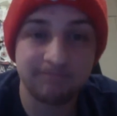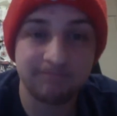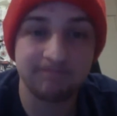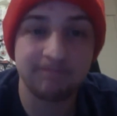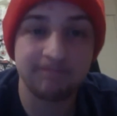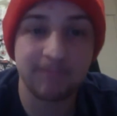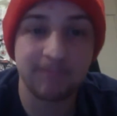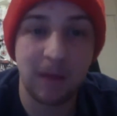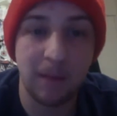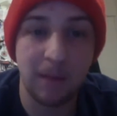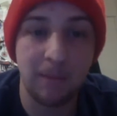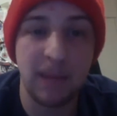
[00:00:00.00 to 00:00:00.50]

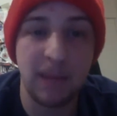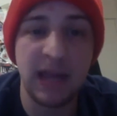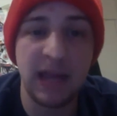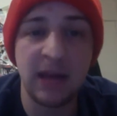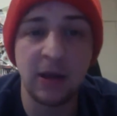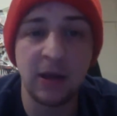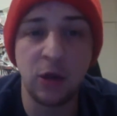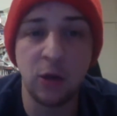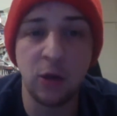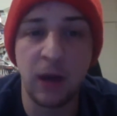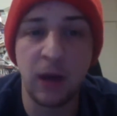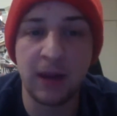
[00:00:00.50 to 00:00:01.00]
Me and
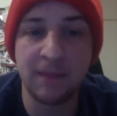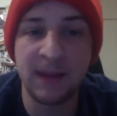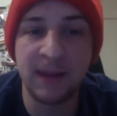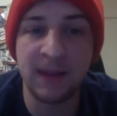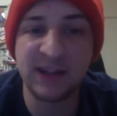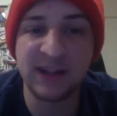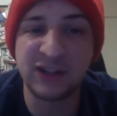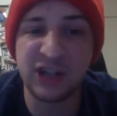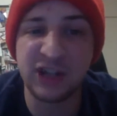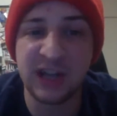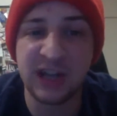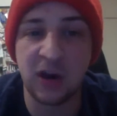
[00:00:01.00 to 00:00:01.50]
you had
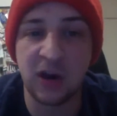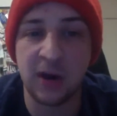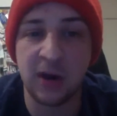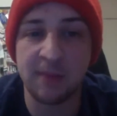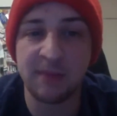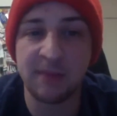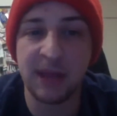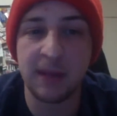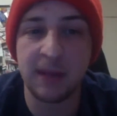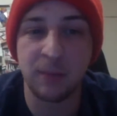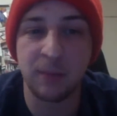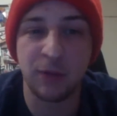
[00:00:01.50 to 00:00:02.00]
mentioned in our
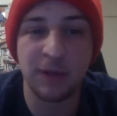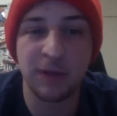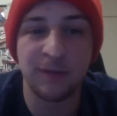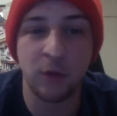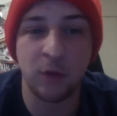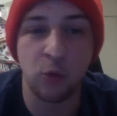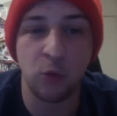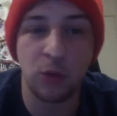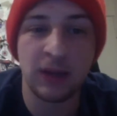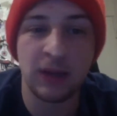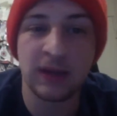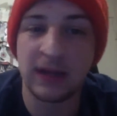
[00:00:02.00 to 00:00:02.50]
NBA preview,
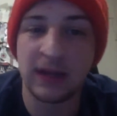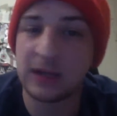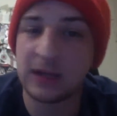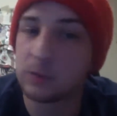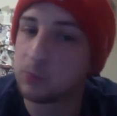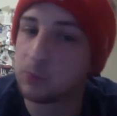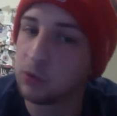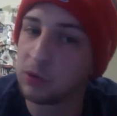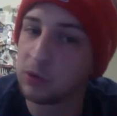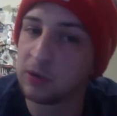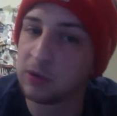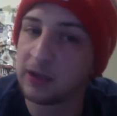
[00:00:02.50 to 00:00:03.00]
we like
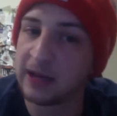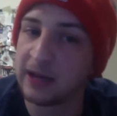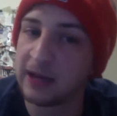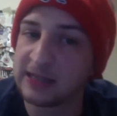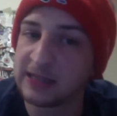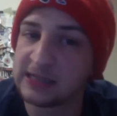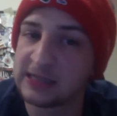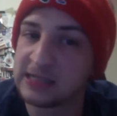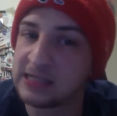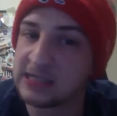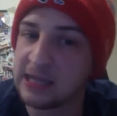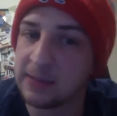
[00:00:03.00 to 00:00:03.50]
Brooklyn as
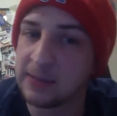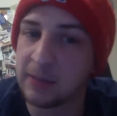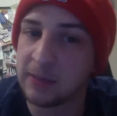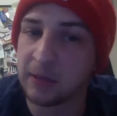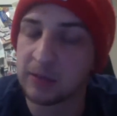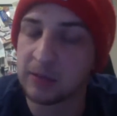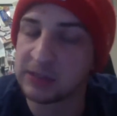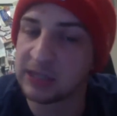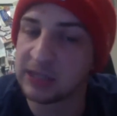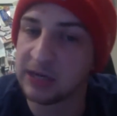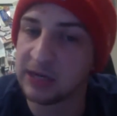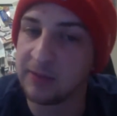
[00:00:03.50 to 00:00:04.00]
a team that
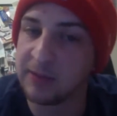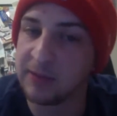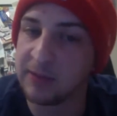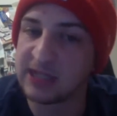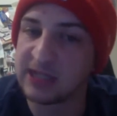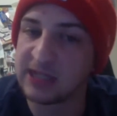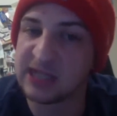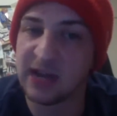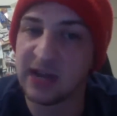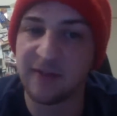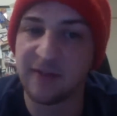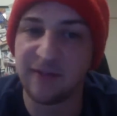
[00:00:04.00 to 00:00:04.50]
was going to be a
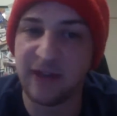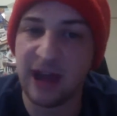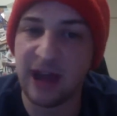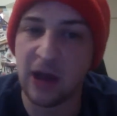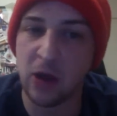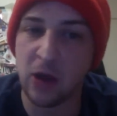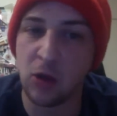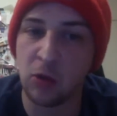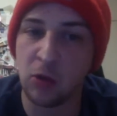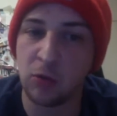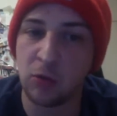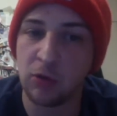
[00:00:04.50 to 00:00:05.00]
tough
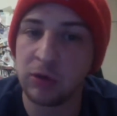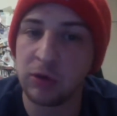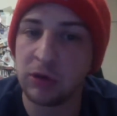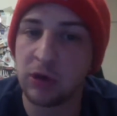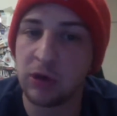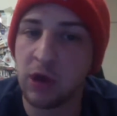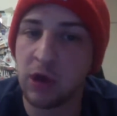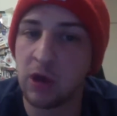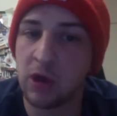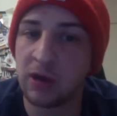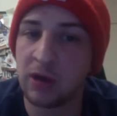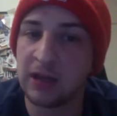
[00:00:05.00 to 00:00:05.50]
out,
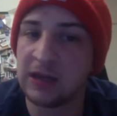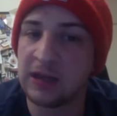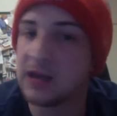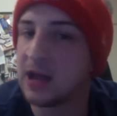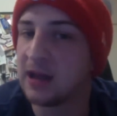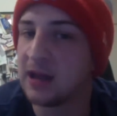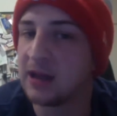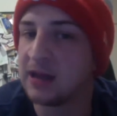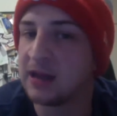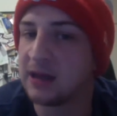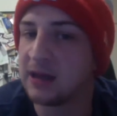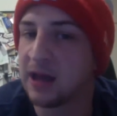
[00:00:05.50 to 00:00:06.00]
not only
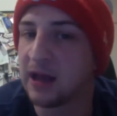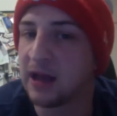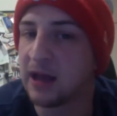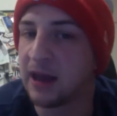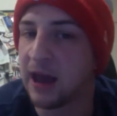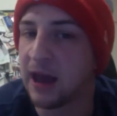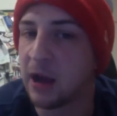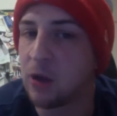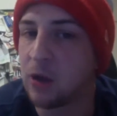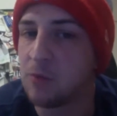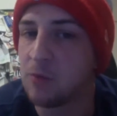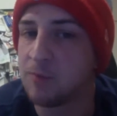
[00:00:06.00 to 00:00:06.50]
night in, night
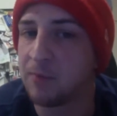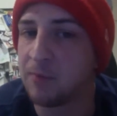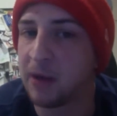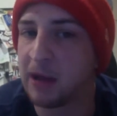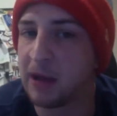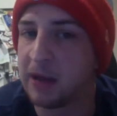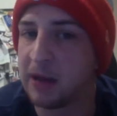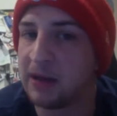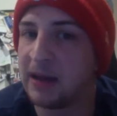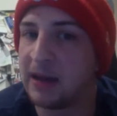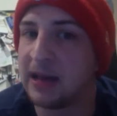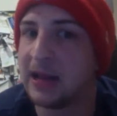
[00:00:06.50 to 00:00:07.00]
out, but
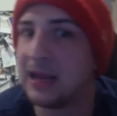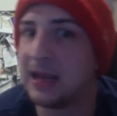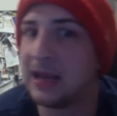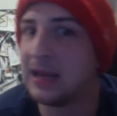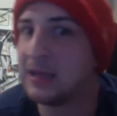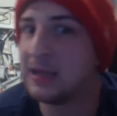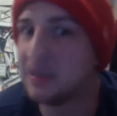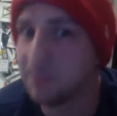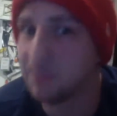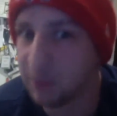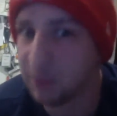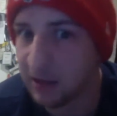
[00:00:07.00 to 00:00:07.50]
in
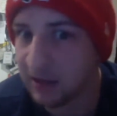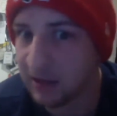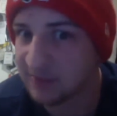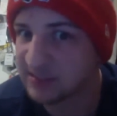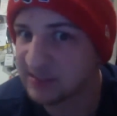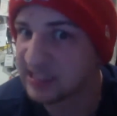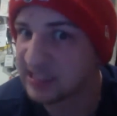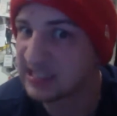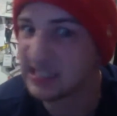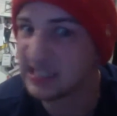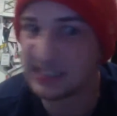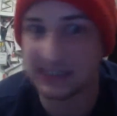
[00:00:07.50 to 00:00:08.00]
the playoffs
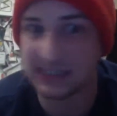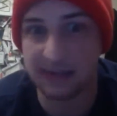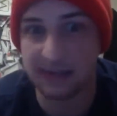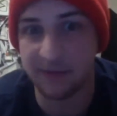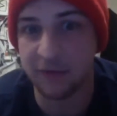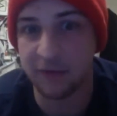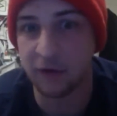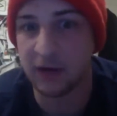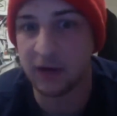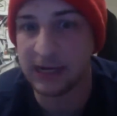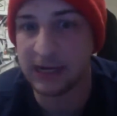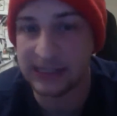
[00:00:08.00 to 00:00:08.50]
as a 7
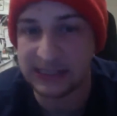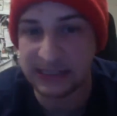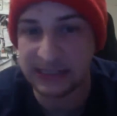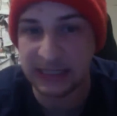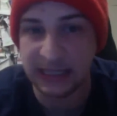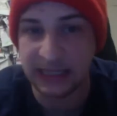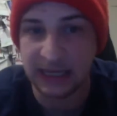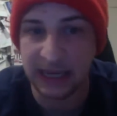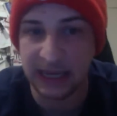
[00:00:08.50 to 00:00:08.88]
or 8 seed.